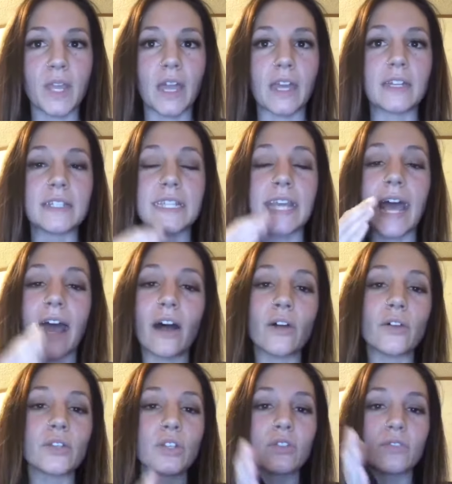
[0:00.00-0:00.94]

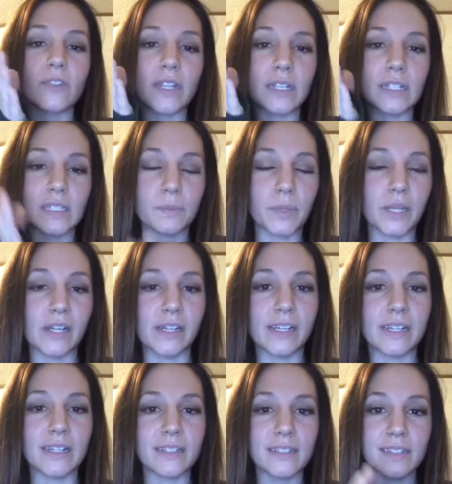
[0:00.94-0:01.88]
Until you've
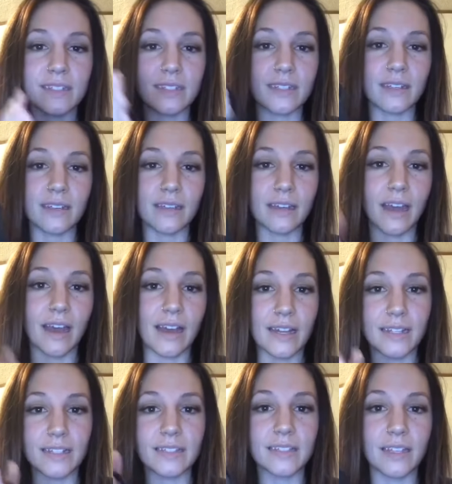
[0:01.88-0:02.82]
experienced
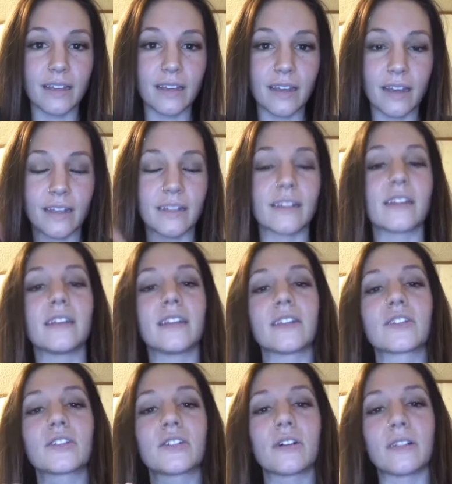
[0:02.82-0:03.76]
God's
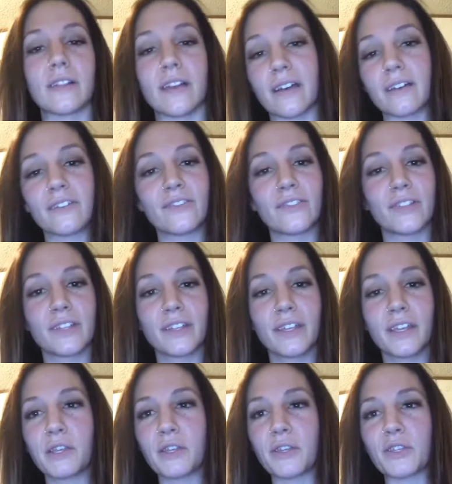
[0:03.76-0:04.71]
unconditional love,
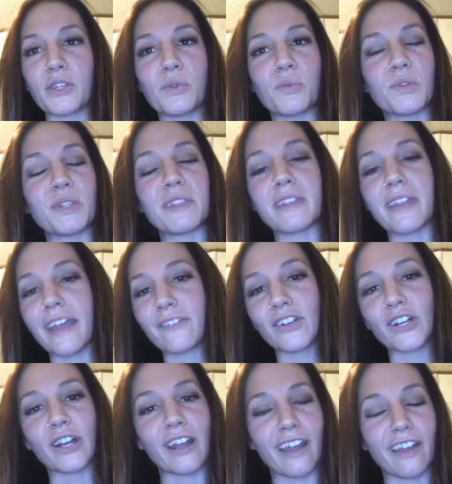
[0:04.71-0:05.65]
you will
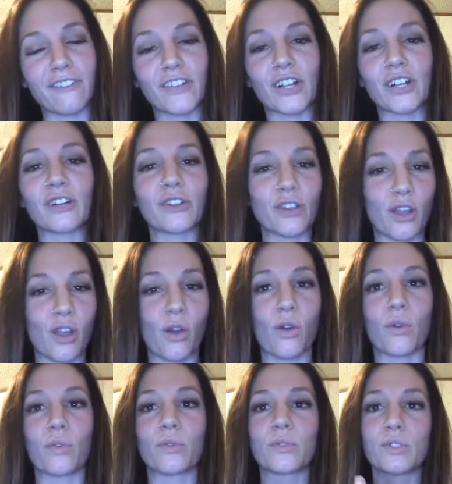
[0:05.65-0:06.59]
never ever
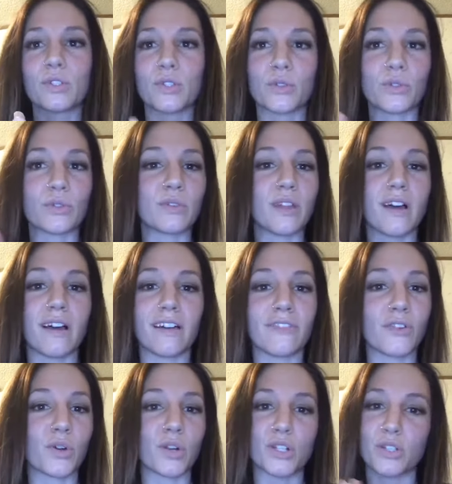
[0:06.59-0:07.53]
know true
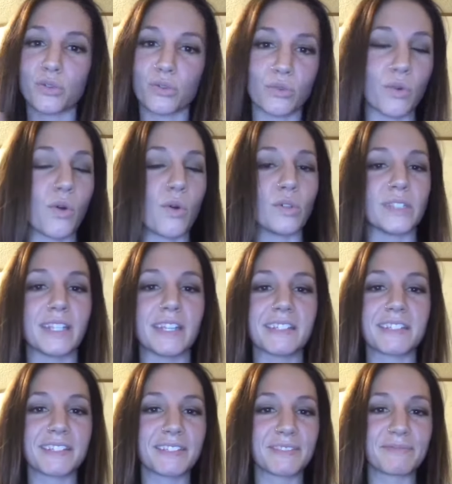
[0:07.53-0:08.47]
love or true
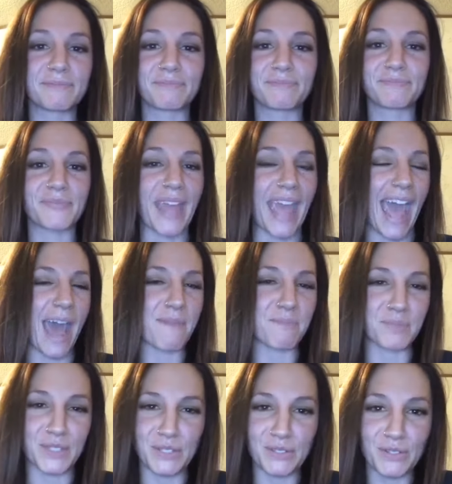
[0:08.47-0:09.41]
wholeness.
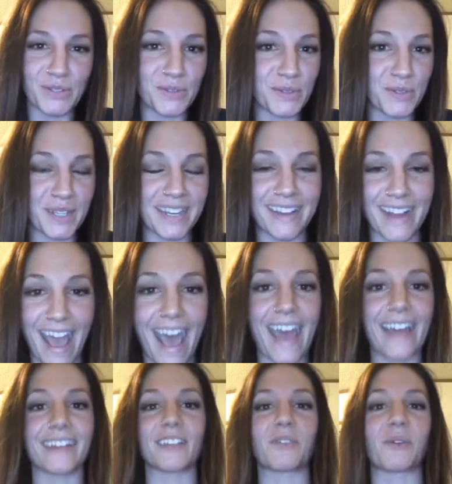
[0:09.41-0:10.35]
Absolutely
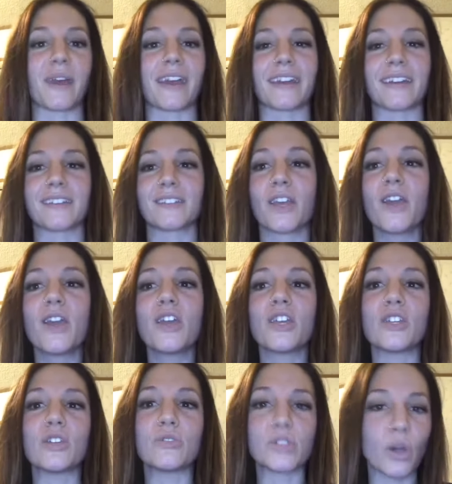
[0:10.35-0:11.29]
not, you guys.
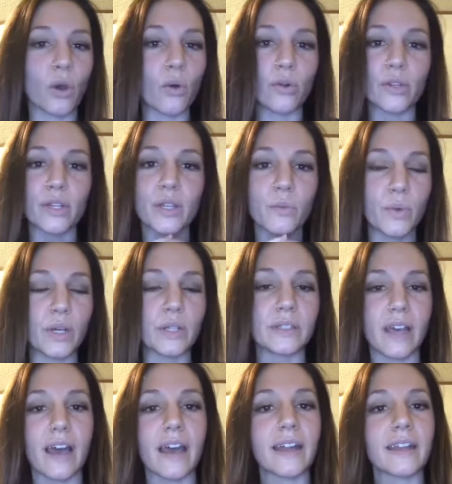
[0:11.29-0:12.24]
You totally will
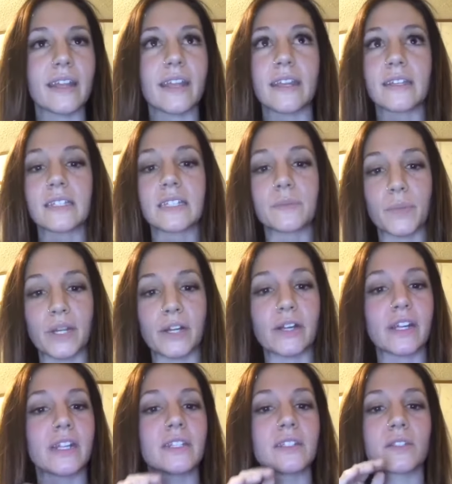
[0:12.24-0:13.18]
not
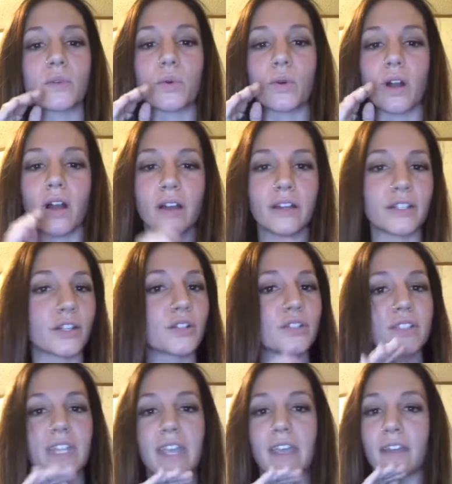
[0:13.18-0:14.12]
experience or
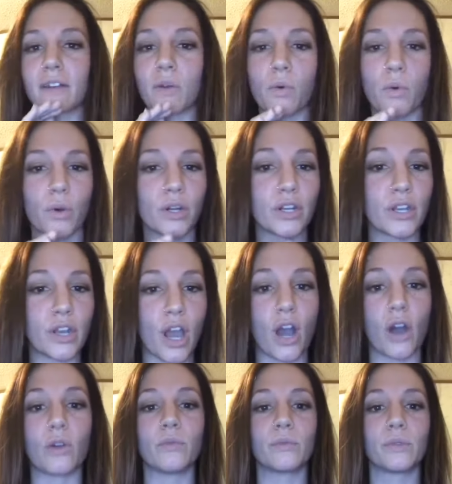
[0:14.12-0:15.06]
understand or
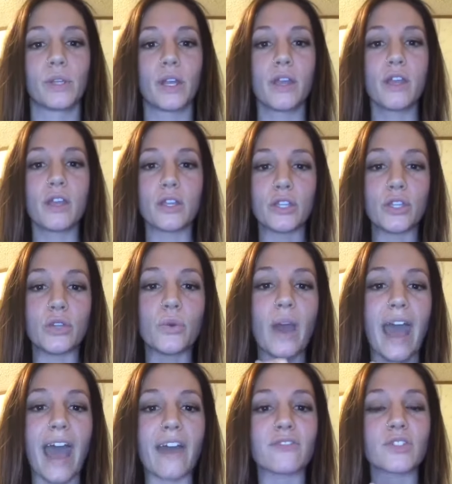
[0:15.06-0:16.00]
know. You
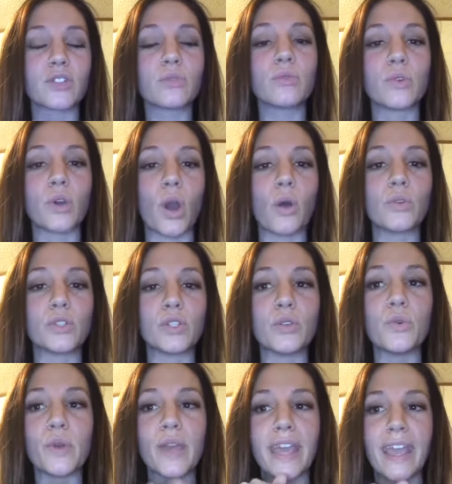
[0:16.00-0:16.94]
have to go
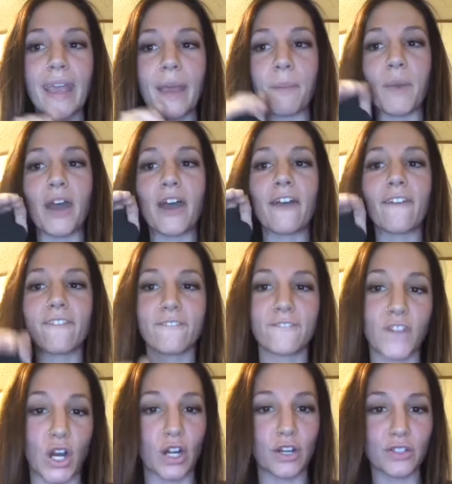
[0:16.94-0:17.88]
to Him
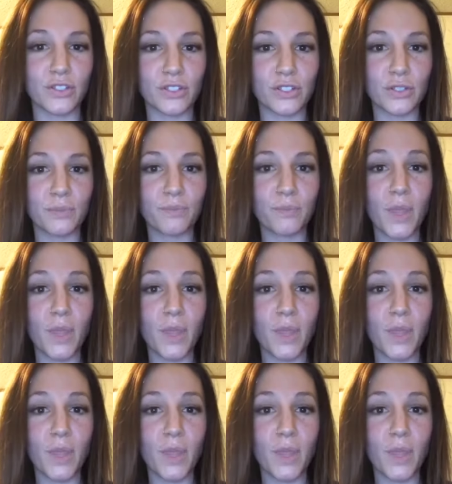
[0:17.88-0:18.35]
first.